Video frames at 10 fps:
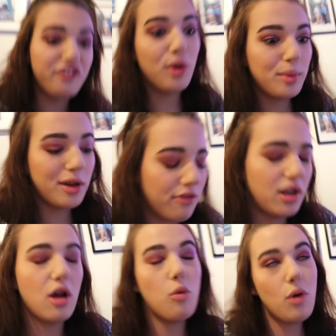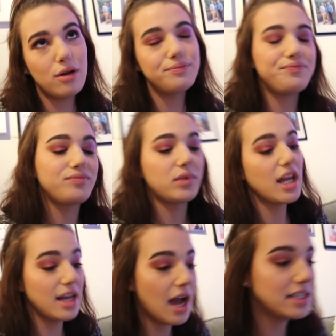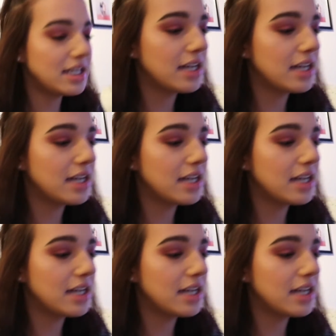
filming a video. Well, not